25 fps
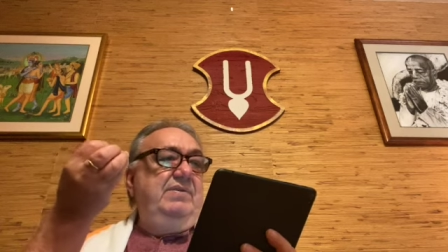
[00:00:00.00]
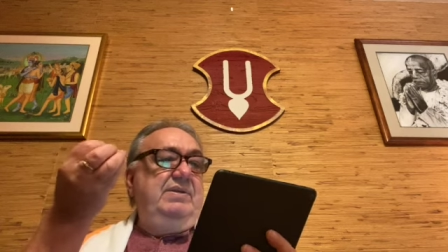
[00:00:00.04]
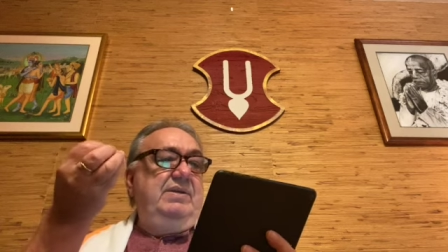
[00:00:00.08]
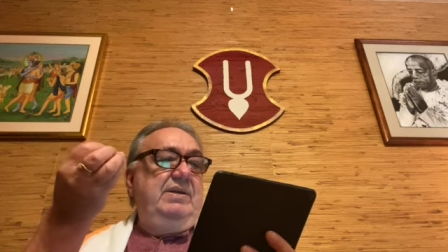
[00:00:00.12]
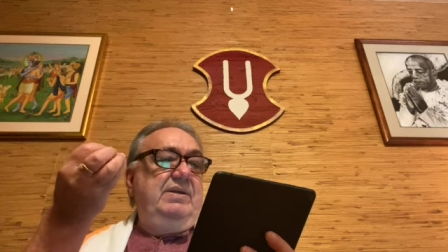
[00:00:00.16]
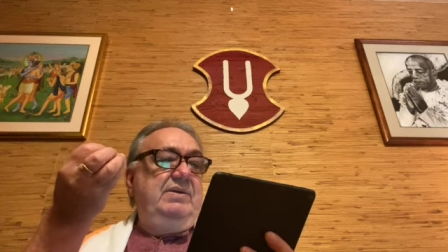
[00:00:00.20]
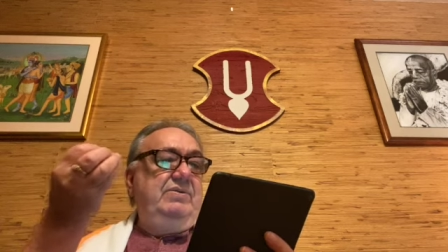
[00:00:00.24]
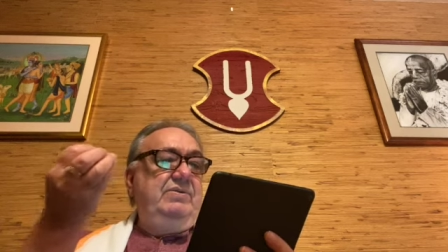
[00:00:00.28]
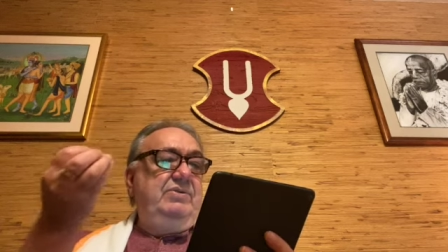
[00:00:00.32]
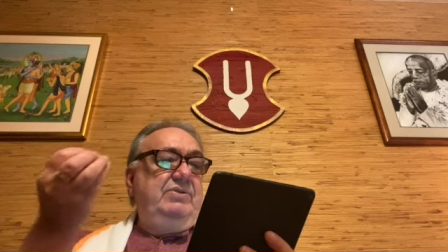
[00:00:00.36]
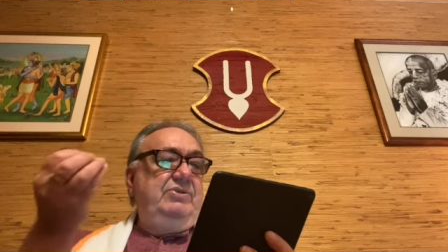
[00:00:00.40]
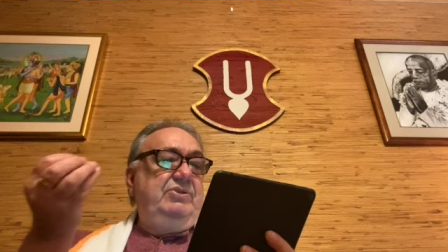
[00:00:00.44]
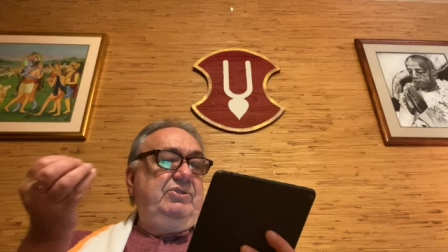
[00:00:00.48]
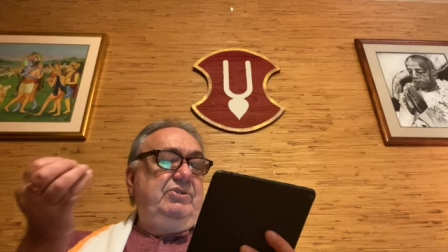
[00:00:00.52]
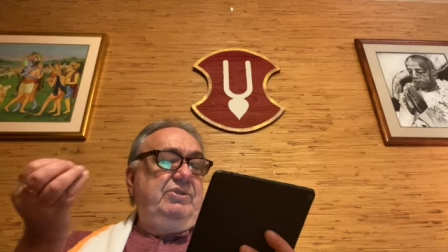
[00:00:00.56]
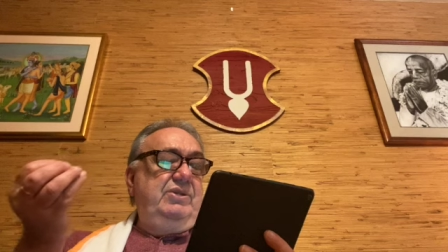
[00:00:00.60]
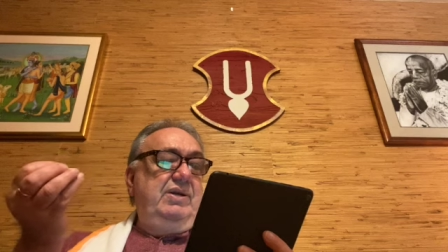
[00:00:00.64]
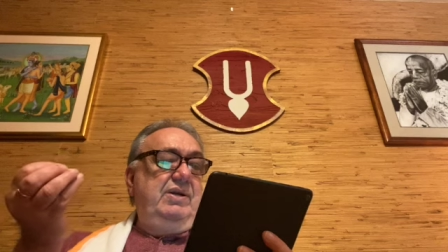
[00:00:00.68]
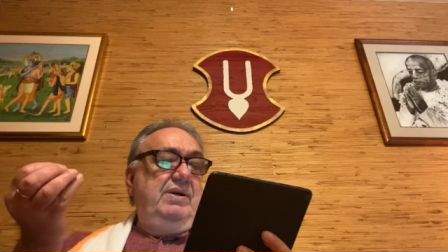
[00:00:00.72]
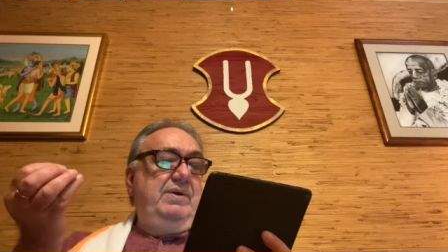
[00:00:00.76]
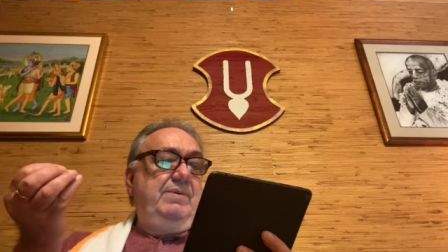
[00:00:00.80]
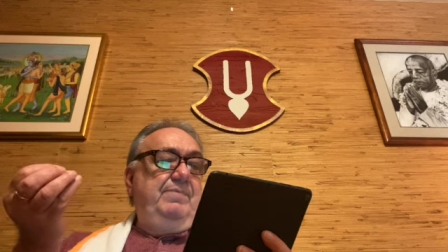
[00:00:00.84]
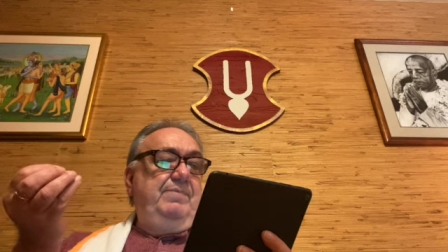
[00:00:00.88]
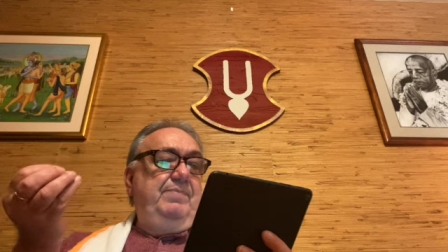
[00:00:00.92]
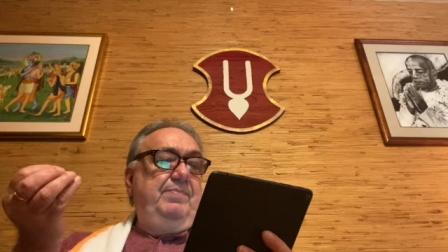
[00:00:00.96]
than
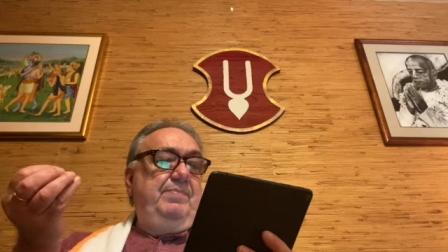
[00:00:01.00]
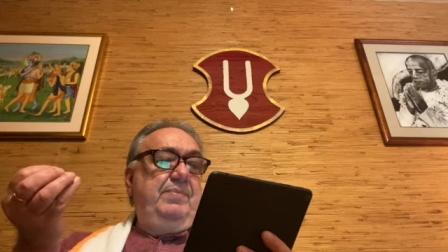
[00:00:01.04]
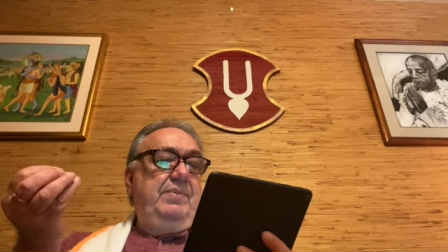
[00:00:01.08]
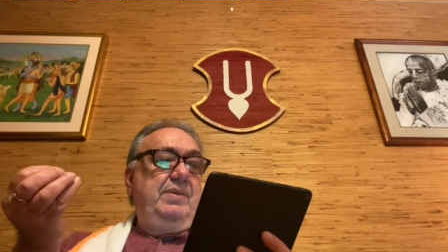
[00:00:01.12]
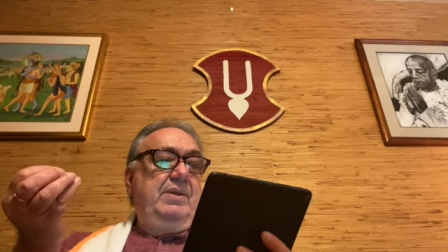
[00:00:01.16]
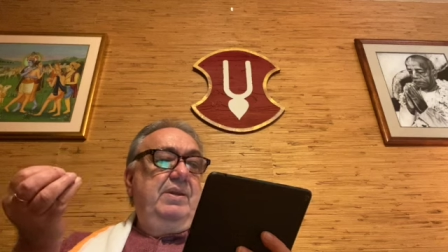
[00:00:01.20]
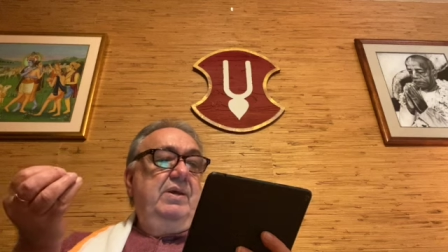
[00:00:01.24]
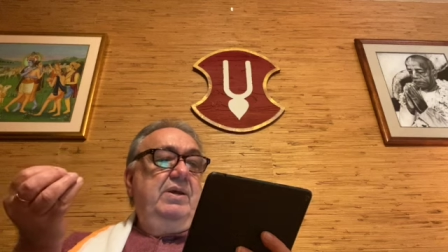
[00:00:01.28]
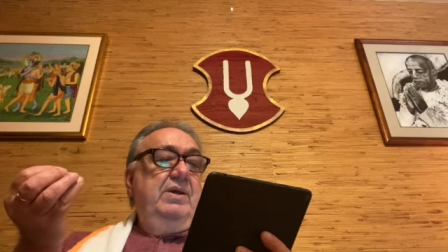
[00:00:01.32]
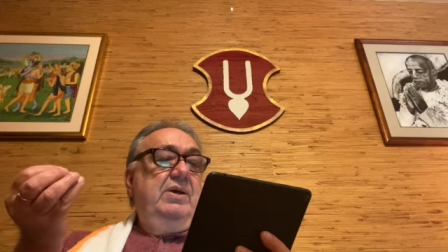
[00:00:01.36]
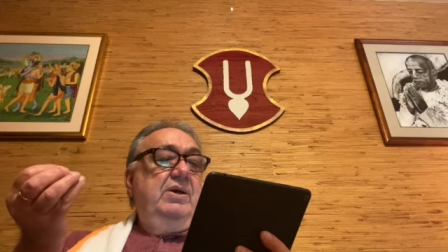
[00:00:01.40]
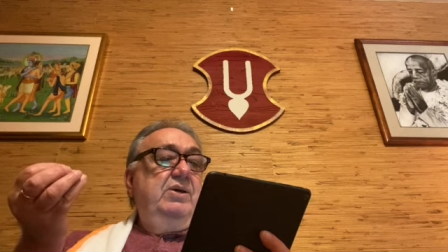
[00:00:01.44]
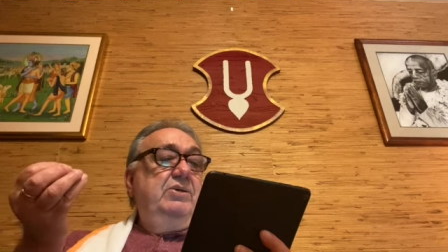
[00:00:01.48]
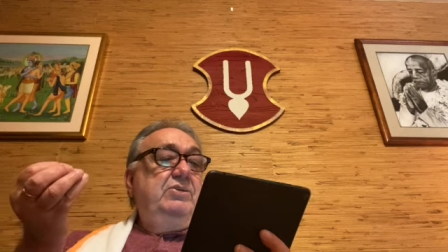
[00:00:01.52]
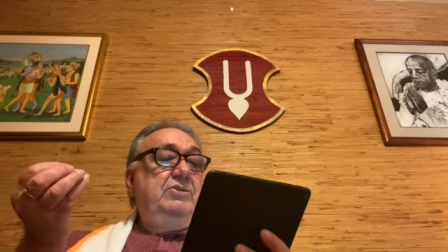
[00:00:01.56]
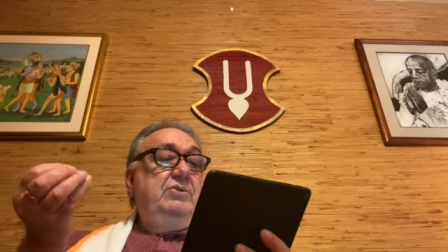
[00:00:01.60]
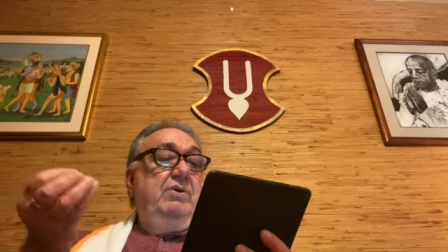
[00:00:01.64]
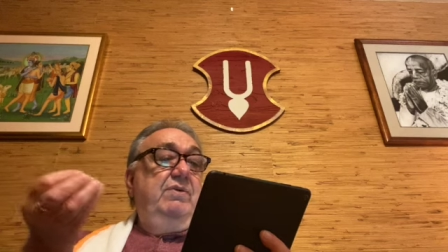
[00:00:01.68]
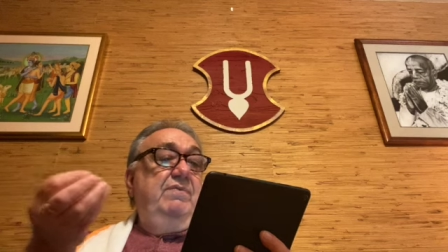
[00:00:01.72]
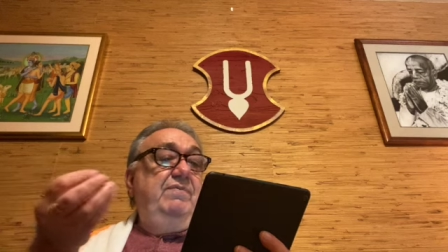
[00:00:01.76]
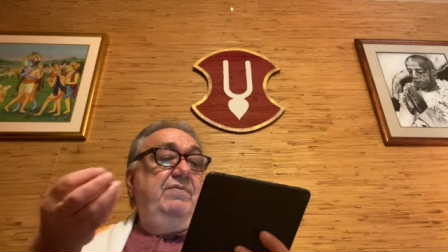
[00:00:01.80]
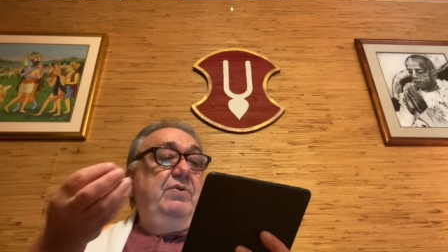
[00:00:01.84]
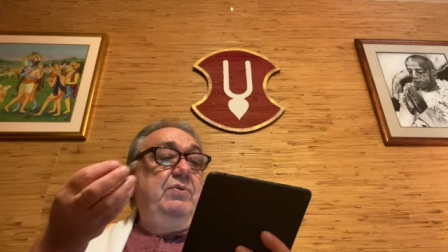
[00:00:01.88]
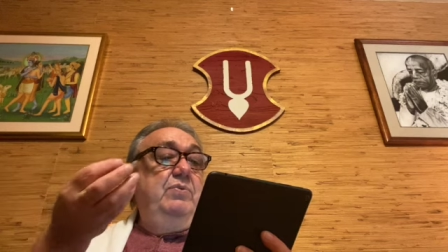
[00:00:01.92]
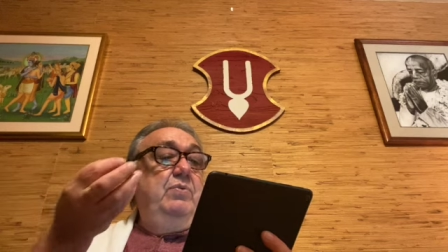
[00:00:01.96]
Krishna. So
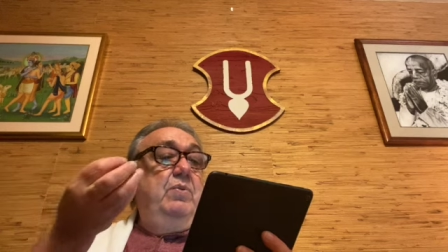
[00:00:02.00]
if you